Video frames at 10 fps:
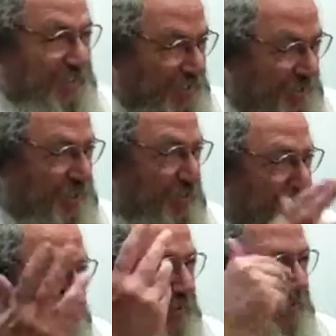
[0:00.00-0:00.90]
also
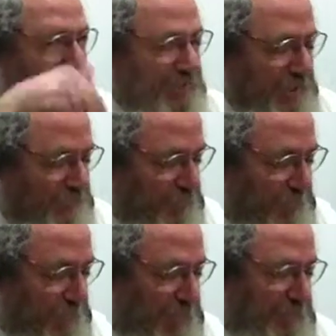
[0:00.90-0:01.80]
buried themselves
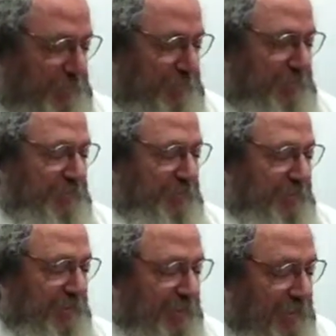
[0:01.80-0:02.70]
in embarrassment.
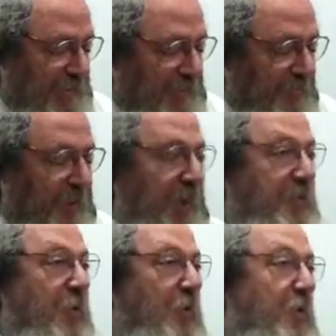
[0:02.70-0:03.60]

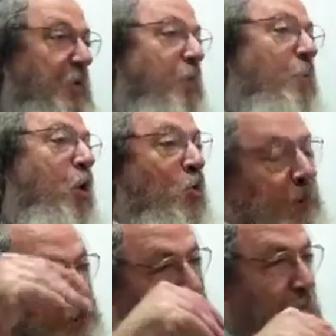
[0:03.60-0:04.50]
And the more
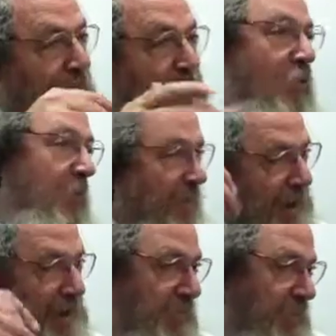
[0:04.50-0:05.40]
rich they were, the more
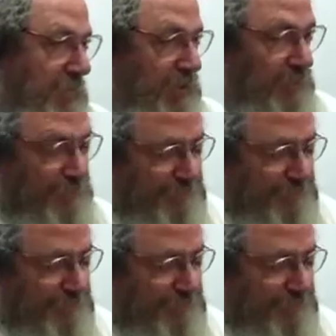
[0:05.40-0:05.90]
embarrassed they were.